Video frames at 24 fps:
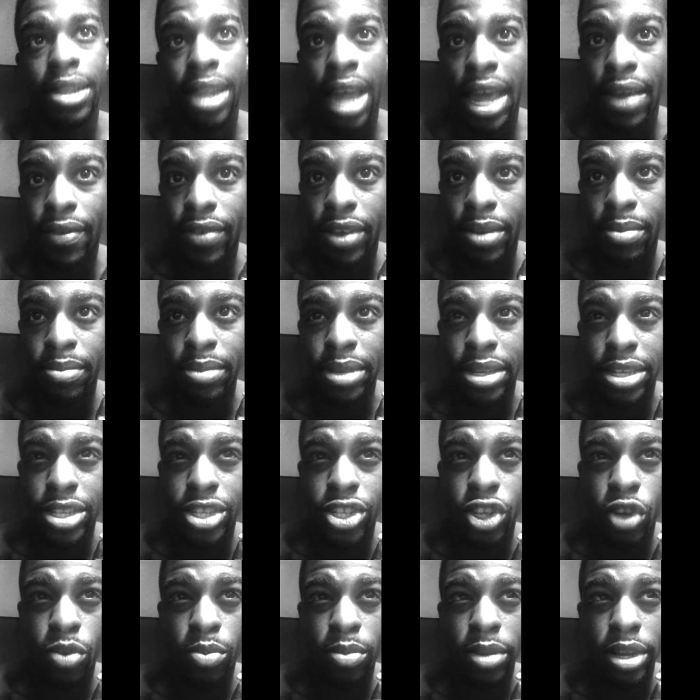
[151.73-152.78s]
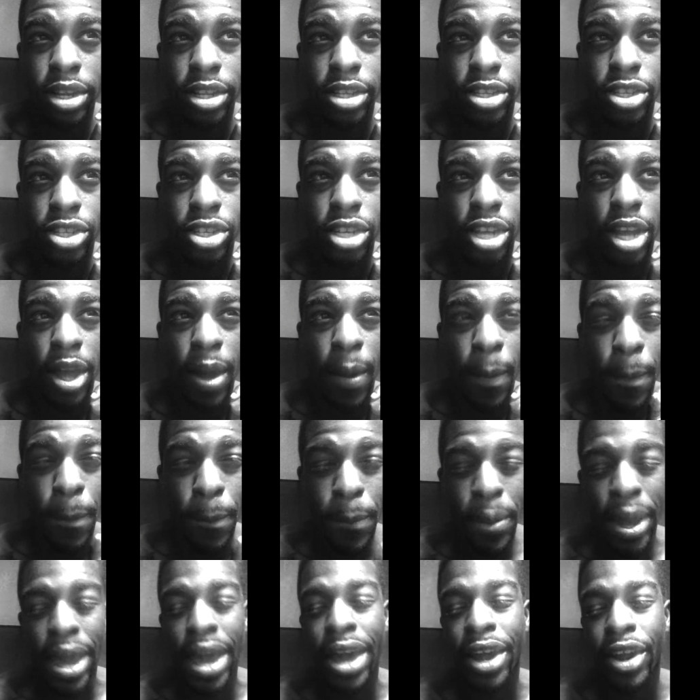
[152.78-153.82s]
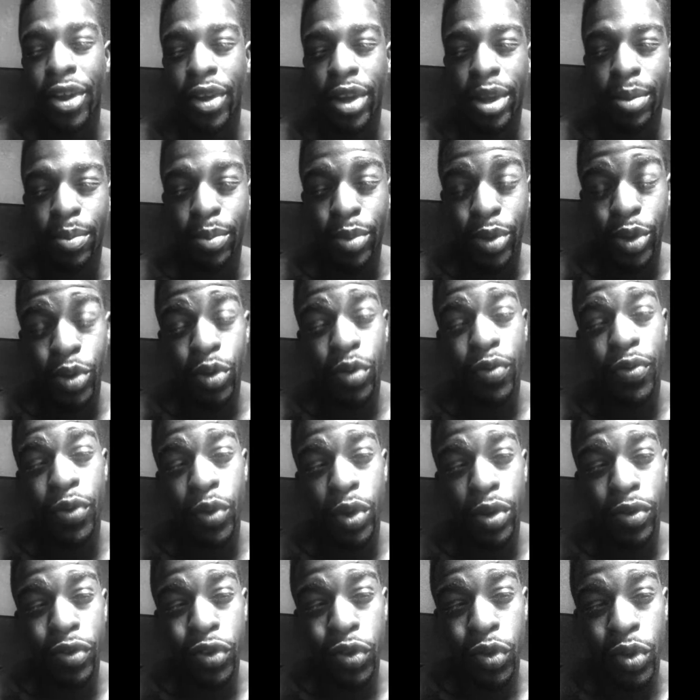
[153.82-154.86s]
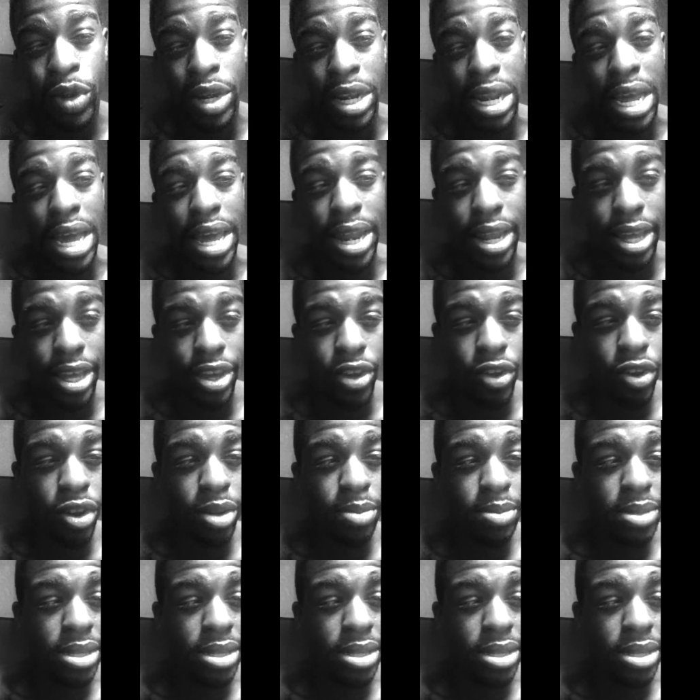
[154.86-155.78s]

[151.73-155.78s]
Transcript: Life can be so much better and beautiful if you let it. You know what I'm